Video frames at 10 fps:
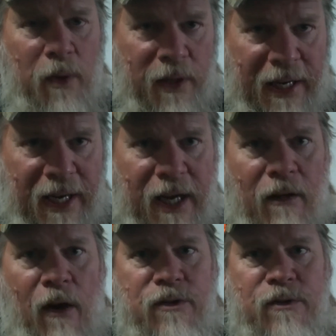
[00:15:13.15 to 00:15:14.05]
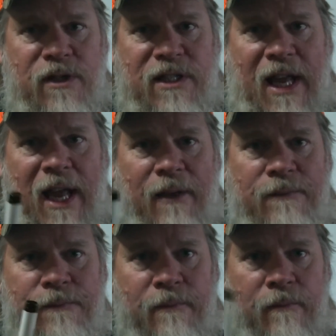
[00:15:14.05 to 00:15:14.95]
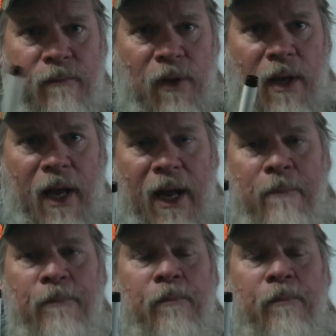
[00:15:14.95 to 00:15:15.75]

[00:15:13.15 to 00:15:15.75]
they're getting in close to a set. Okay?